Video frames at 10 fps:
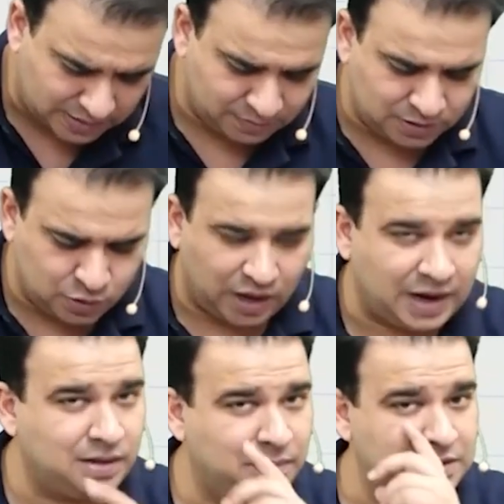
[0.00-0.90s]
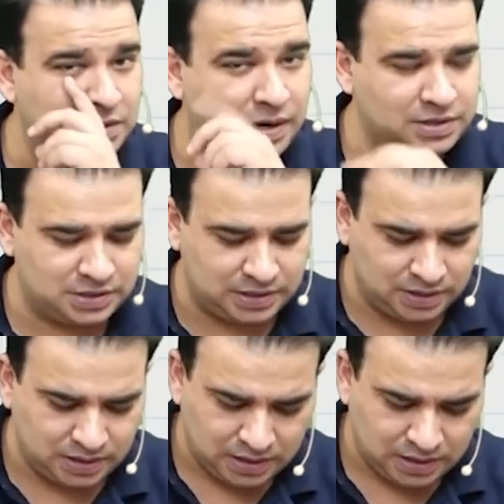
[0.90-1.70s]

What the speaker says: I'm just looking at the major branches here.